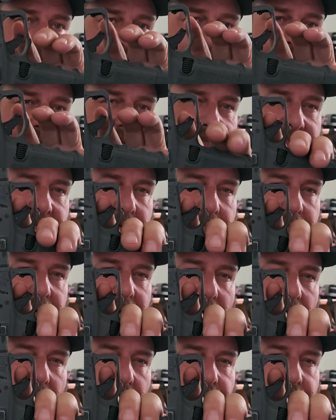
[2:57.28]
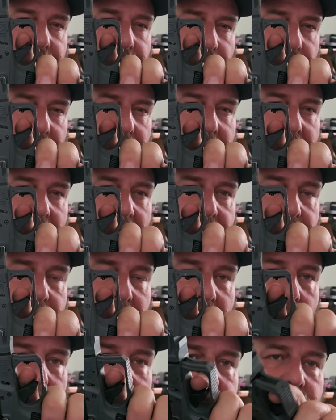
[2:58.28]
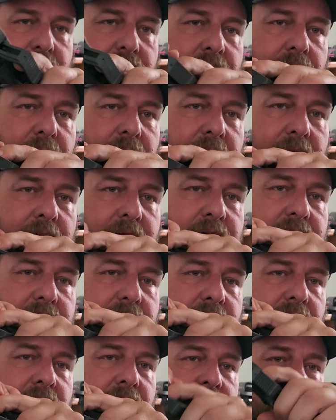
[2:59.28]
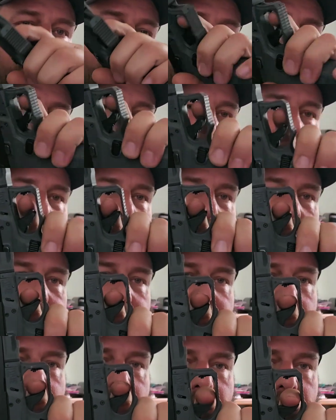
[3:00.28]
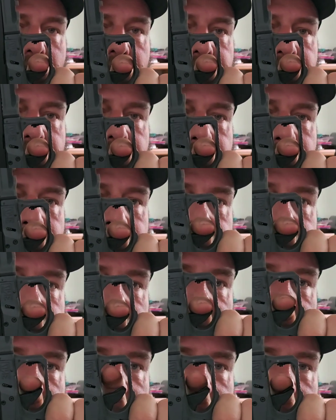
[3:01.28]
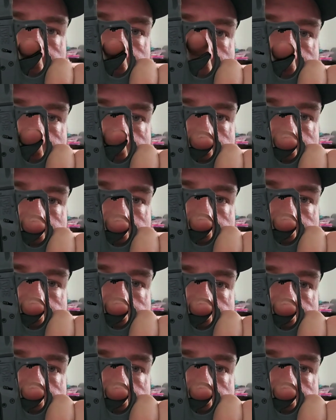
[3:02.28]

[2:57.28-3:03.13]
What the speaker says: It's about 3.5 pounds. It's very repetitive. Again, there's the